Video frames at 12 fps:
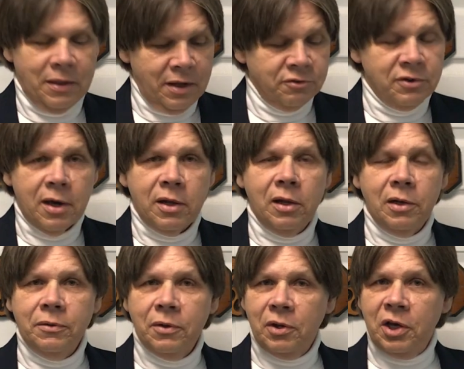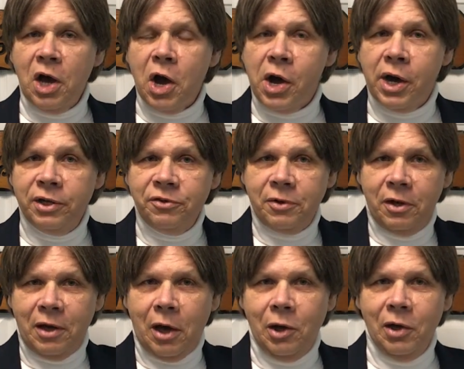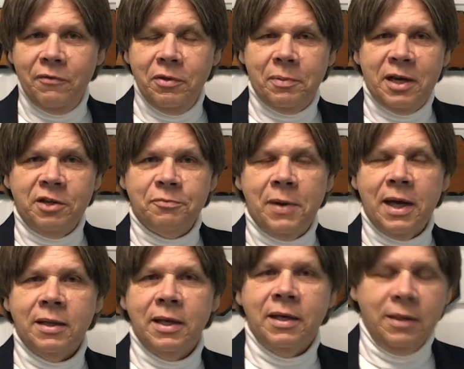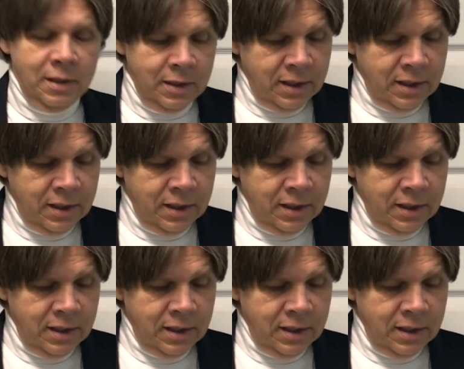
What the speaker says: there's a lot of gods all over the place back then.